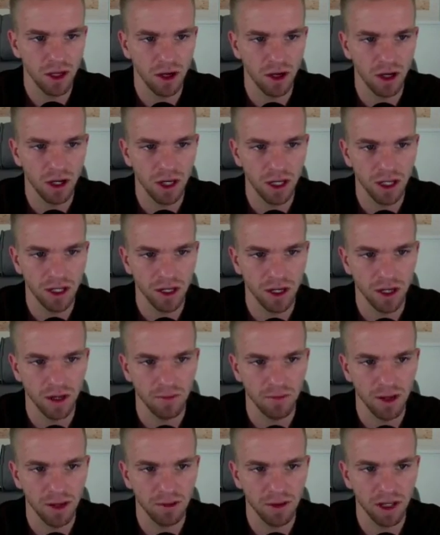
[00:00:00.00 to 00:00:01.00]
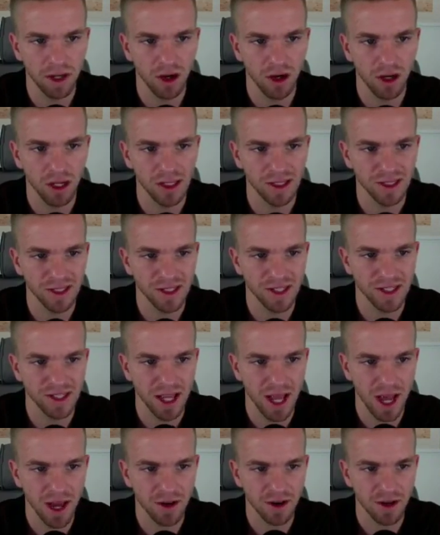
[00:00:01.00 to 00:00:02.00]
on
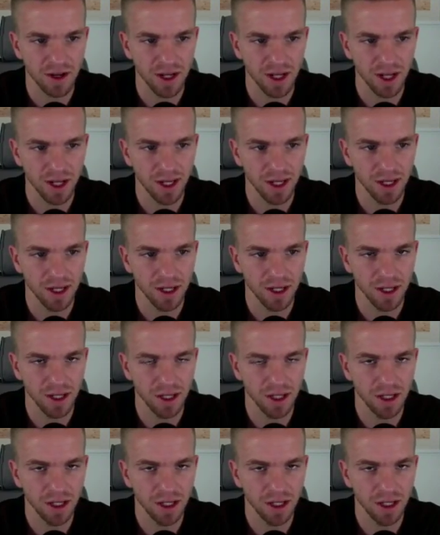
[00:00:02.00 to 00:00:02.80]
Saturday